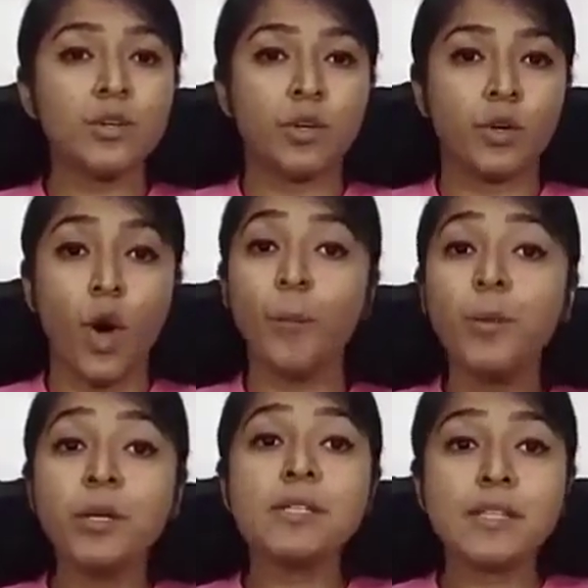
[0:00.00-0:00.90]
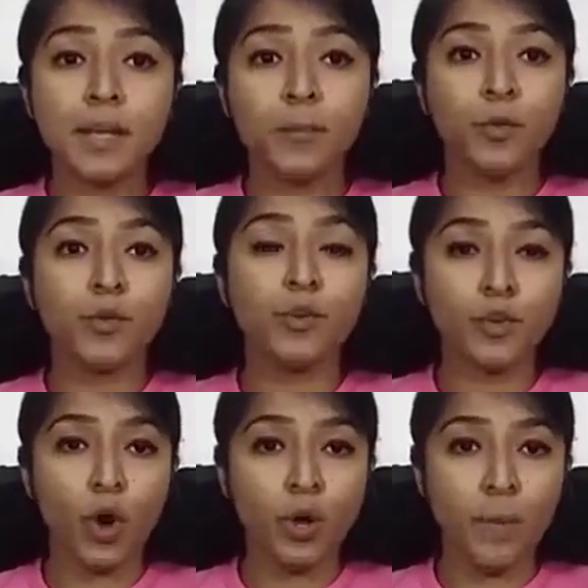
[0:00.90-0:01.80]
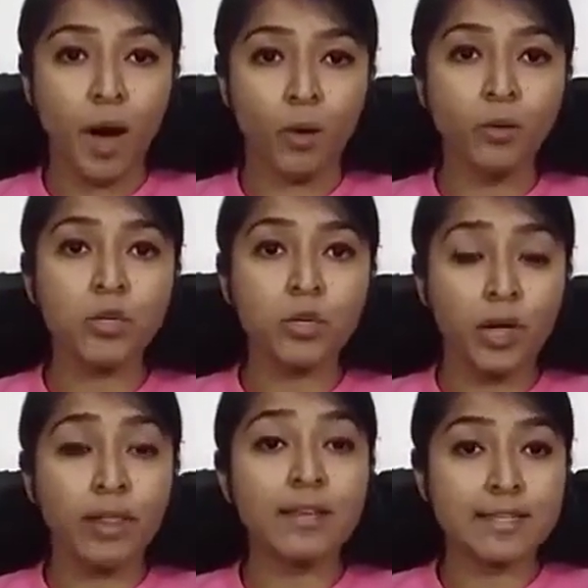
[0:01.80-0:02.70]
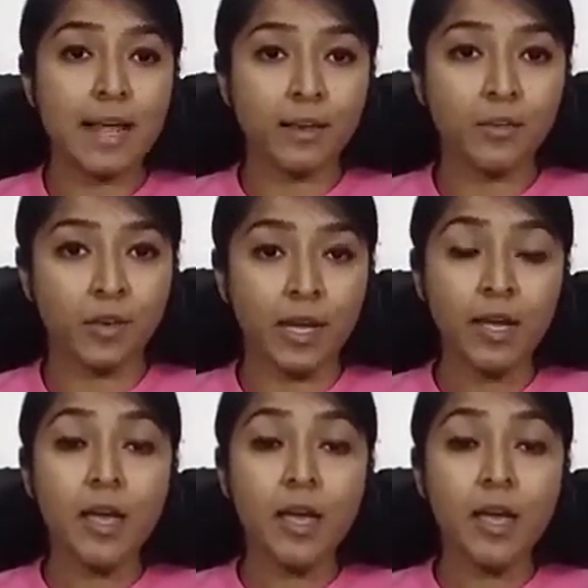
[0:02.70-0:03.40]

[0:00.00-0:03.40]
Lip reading: or the components that I'm going to talk about in the salary